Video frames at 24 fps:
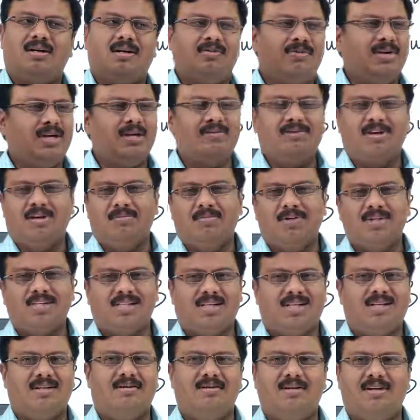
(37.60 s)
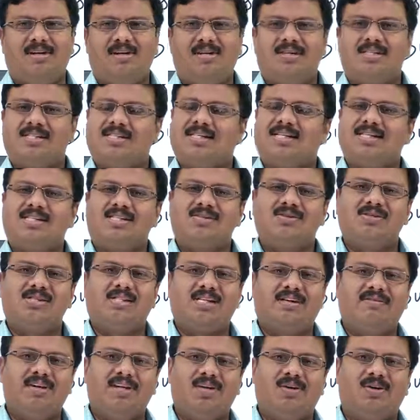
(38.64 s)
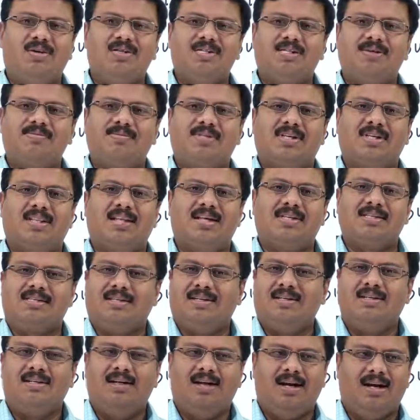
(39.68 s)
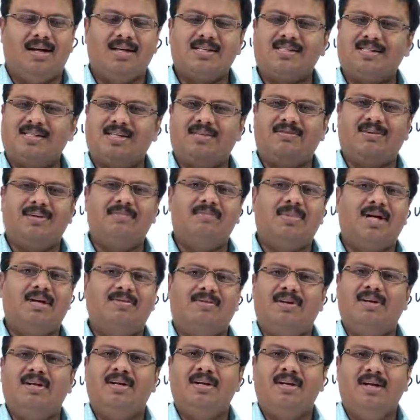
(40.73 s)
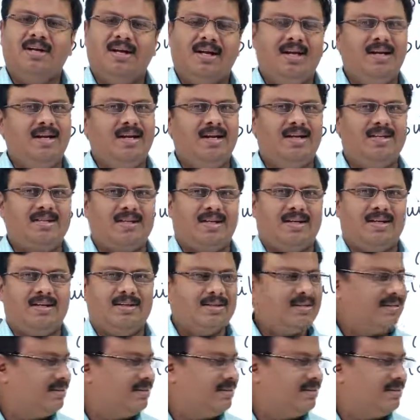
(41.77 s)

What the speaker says: We have almost around 6 to 7 concepts in this. Let us see one by one in detail.